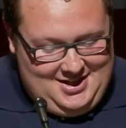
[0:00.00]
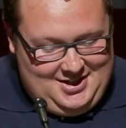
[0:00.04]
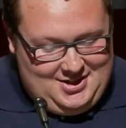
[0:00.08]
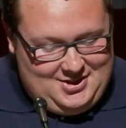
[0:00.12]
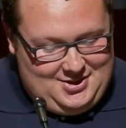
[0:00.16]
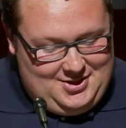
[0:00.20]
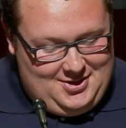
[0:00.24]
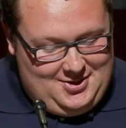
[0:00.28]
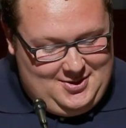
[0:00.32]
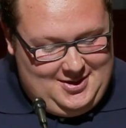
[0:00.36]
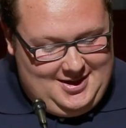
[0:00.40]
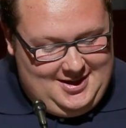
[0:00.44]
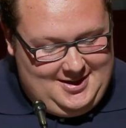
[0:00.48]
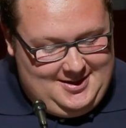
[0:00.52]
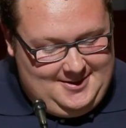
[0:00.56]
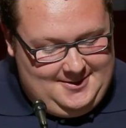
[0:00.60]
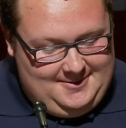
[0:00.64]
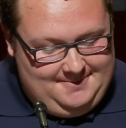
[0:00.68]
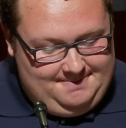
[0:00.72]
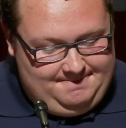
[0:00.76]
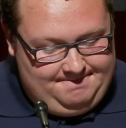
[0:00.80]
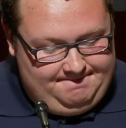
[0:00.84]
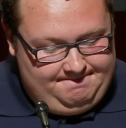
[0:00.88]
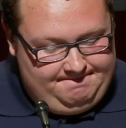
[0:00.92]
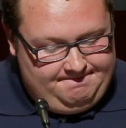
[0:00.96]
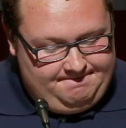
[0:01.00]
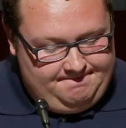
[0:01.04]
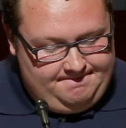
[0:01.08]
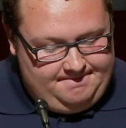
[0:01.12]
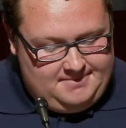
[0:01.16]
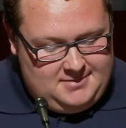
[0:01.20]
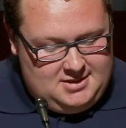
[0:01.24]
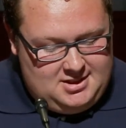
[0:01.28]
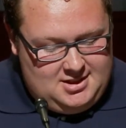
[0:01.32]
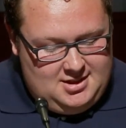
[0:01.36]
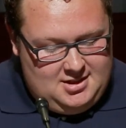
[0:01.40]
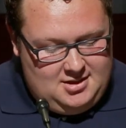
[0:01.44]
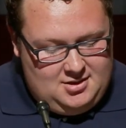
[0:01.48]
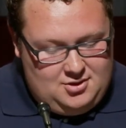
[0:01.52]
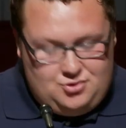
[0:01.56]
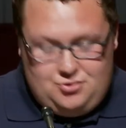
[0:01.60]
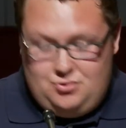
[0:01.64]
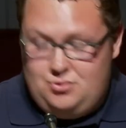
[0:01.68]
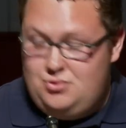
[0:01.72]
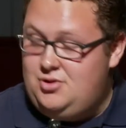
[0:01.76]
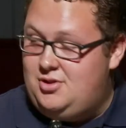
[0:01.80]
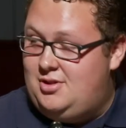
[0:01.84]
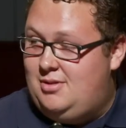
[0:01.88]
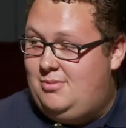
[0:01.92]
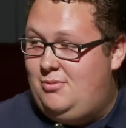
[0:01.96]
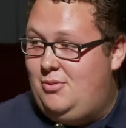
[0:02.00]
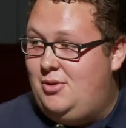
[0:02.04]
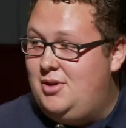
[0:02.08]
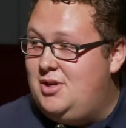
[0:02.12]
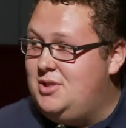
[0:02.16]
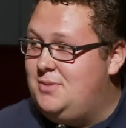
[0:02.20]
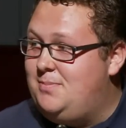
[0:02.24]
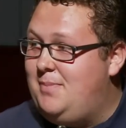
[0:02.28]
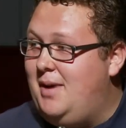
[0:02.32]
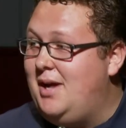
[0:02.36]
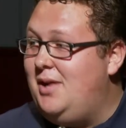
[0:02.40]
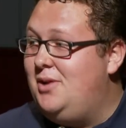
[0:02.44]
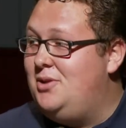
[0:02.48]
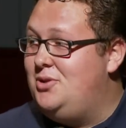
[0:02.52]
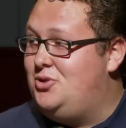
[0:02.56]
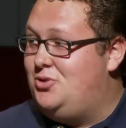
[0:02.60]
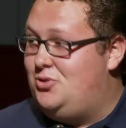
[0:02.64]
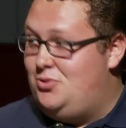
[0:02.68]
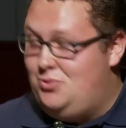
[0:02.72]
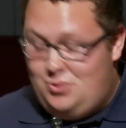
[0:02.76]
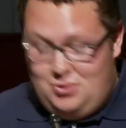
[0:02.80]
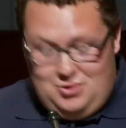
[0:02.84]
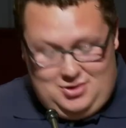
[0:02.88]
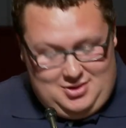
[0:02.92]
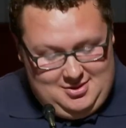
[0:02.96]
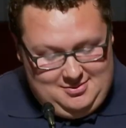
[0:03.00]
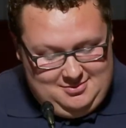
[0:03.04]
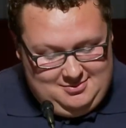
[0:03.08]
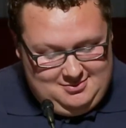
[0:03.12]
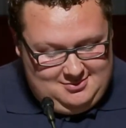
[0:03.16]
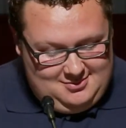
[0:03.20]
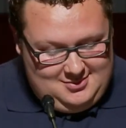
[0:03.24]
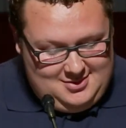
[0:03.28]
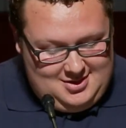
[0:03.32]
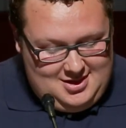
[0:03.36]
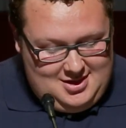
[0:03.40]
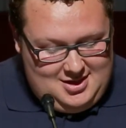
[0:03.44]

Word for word: so, um, Jerusalem. What is Biola's Jerusalem?